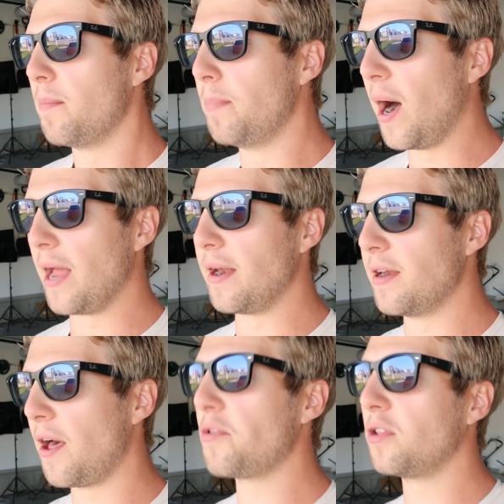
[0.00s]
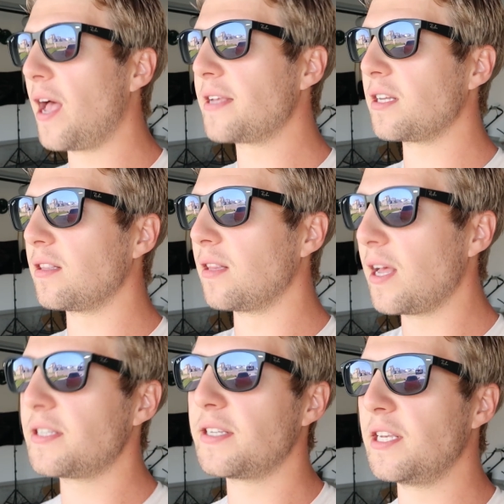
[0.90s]
but nonetheless,
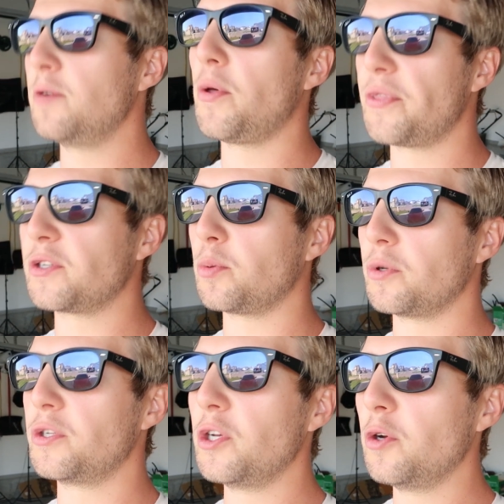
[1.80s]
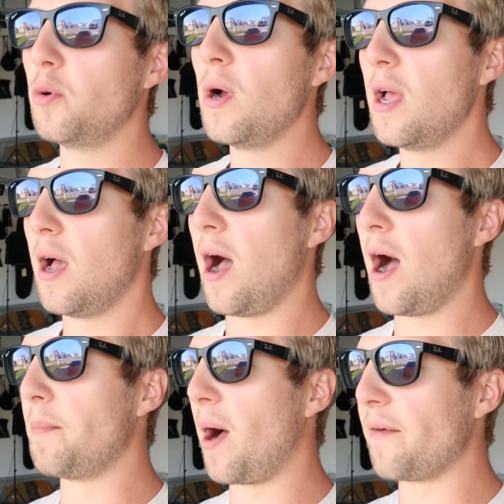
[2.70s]
let's see what this will do.
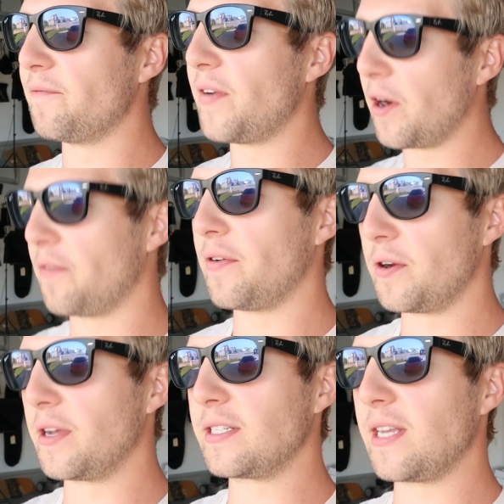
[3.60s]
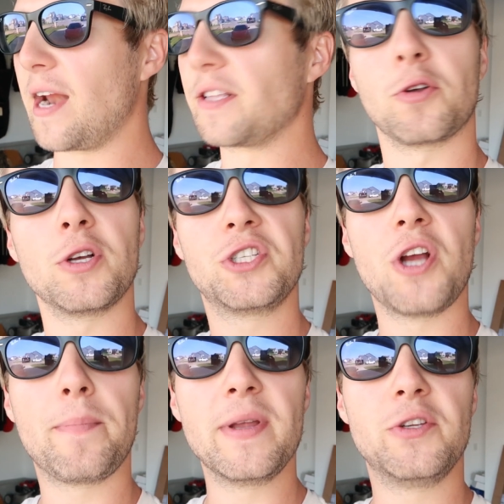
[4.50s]
I'm very, very excited. So let's
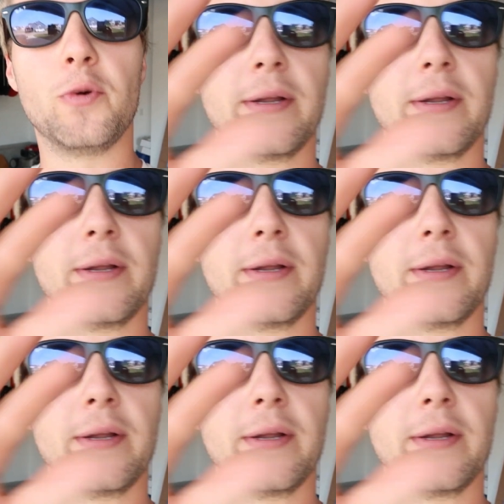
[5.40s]
jump into